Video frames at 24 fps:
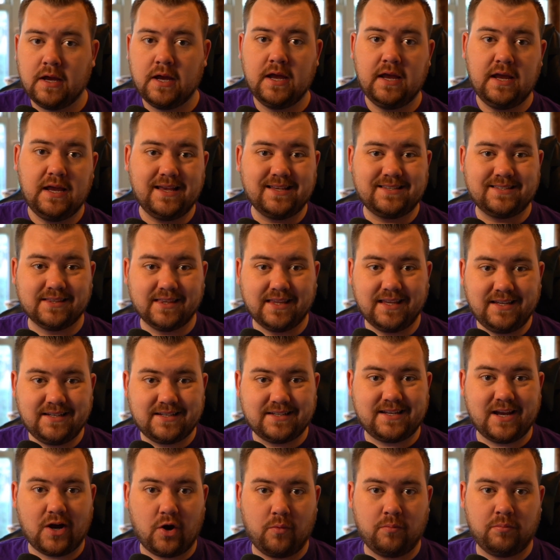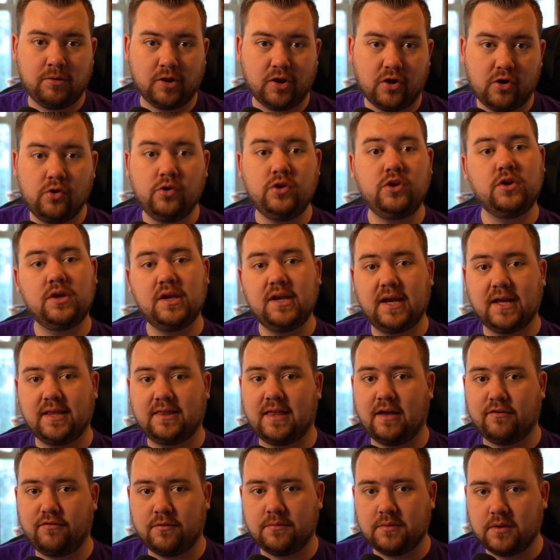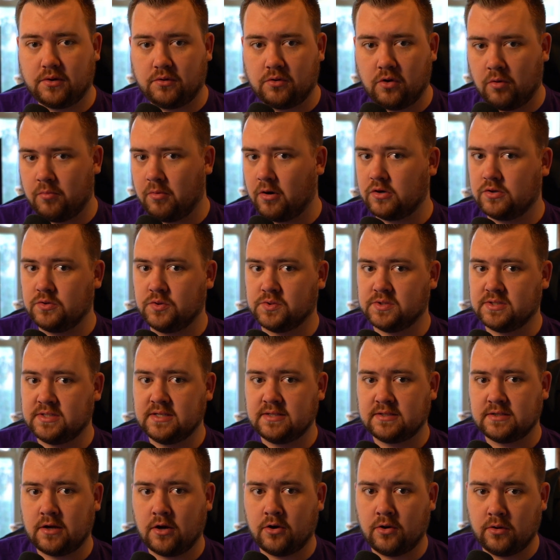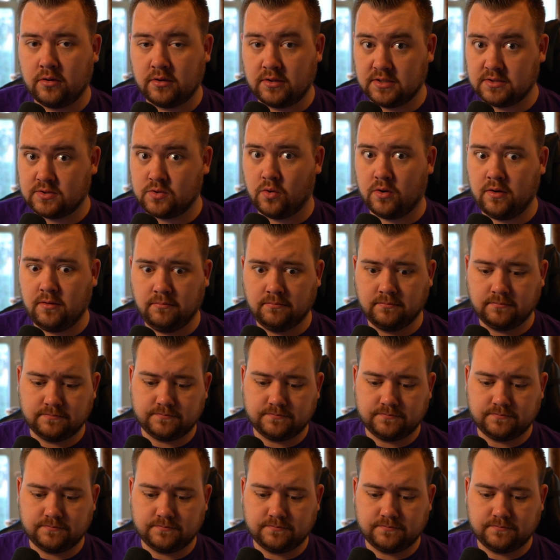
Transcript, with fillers: is linked down below. You can get that from the Crowbar Tools Discord.